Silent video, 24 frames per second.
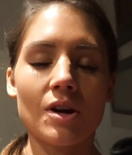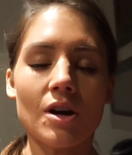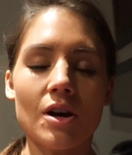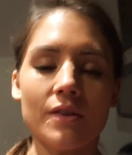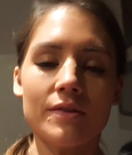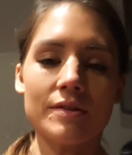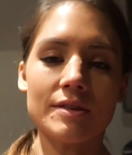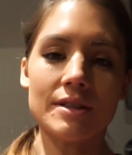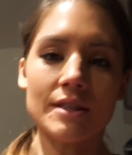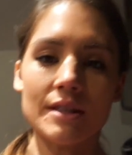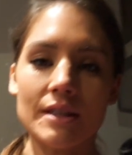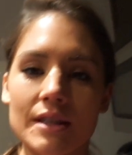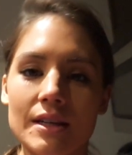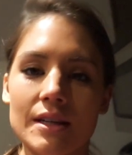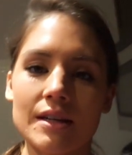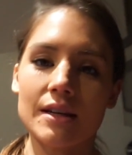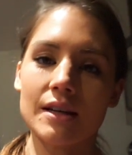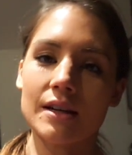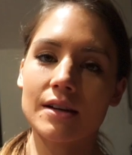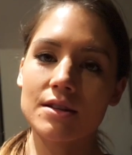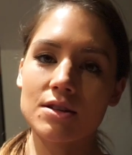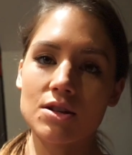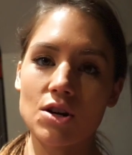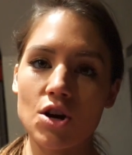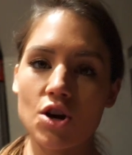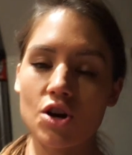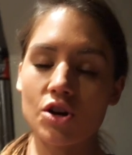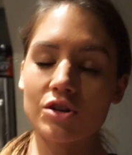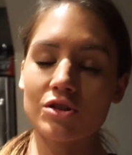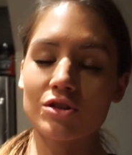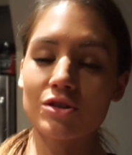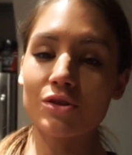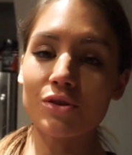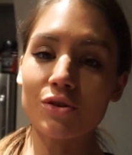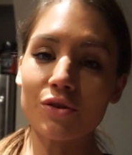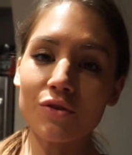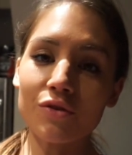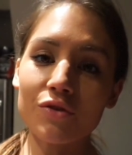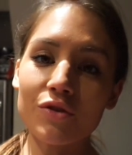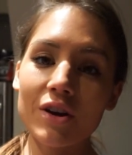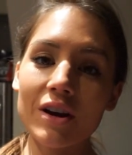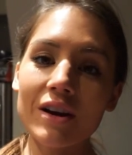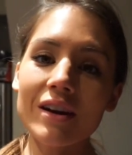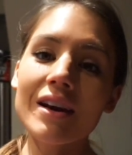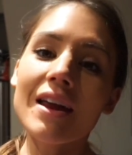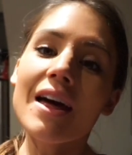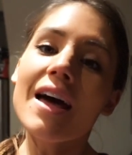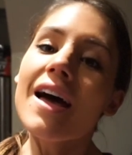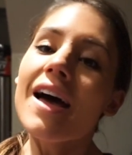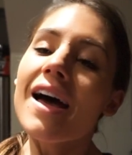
obviously Nick Tong's girlfriend,